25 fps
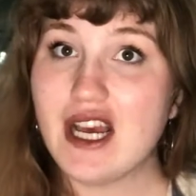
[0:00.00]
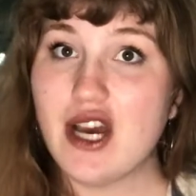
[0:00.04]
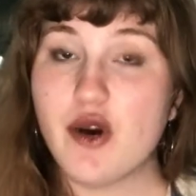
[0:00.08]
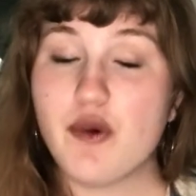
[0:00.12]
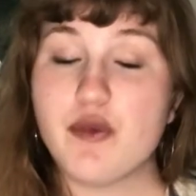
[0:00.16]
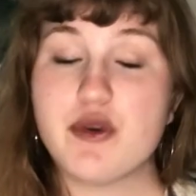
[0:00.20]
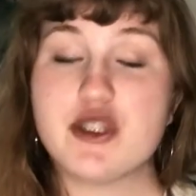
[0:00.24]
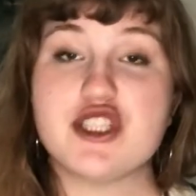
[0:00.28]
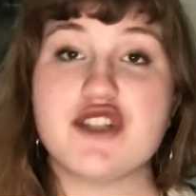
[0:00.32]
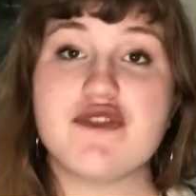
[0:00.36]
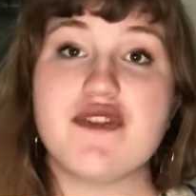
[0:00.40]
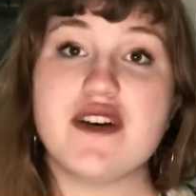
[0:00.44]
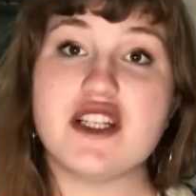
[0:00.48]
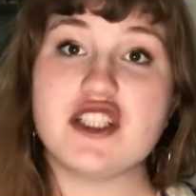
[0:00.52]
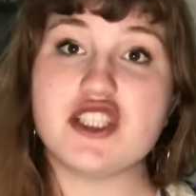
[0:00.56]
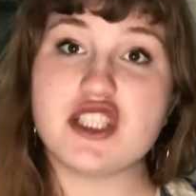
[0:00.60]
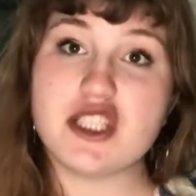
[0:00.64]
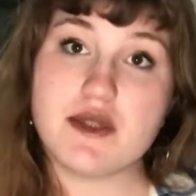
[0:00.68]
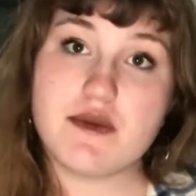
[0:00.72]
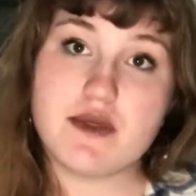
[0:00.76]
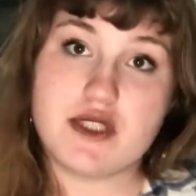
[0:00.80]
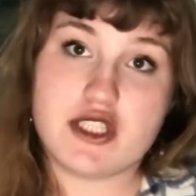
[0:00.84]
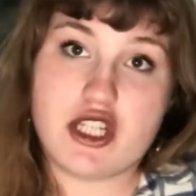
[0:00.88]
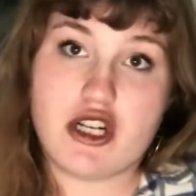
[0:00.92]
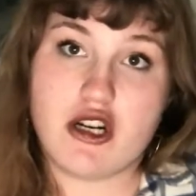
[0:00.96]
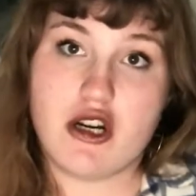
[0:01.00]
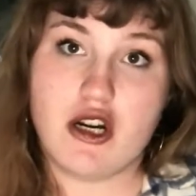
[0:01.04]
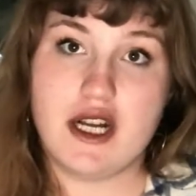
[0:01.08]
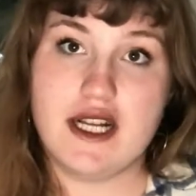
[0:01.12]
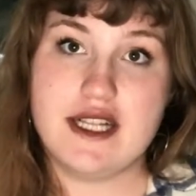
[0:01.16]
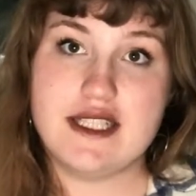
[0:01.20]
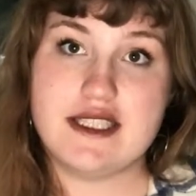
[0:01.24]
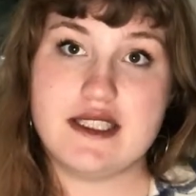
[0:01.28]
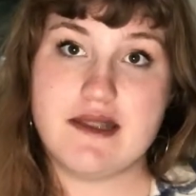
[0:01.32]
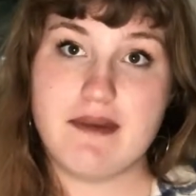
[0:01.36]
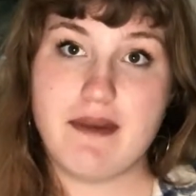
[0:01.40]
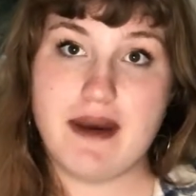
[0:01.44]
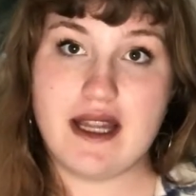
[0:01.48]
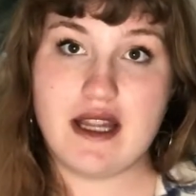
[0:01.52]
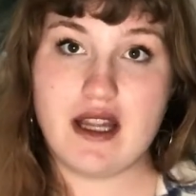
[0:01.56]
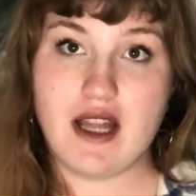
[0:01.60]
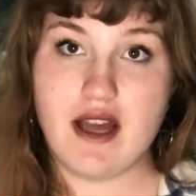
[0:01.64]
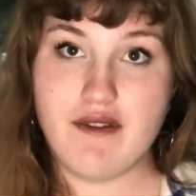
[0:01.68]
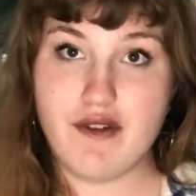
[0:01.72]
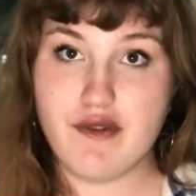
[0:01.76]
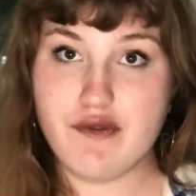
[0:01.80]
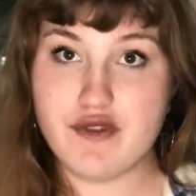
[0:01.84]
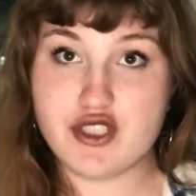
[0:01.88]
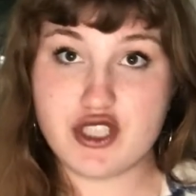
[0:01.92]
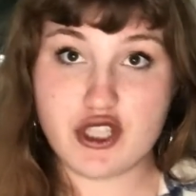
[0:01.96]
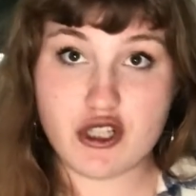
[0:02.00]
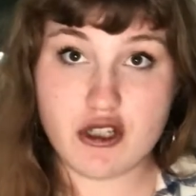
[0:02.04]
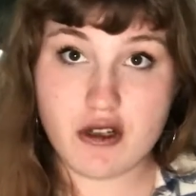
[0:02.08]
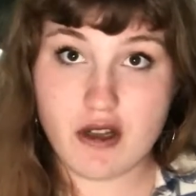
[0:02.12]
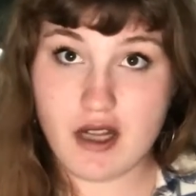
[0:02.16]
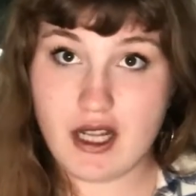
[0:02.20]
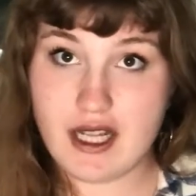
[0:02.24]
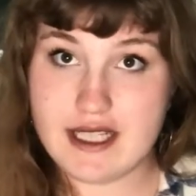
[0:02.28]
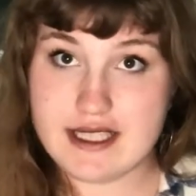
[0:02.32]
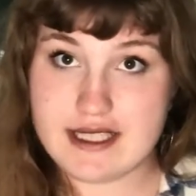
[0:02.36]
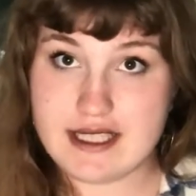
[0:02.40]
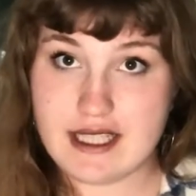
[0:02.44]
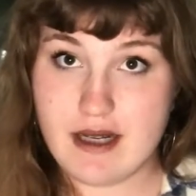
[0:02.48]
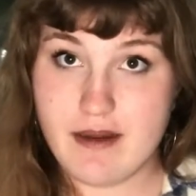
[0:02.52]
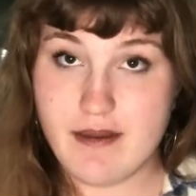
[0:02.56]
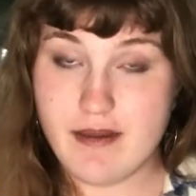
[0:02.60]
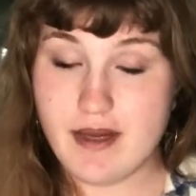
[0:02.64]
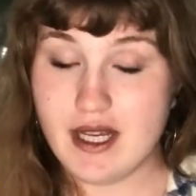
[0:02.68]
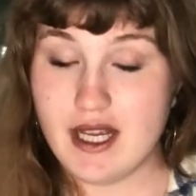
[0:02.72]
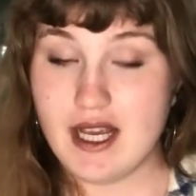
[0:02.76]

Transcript: which eventually would turn into my love of journalism.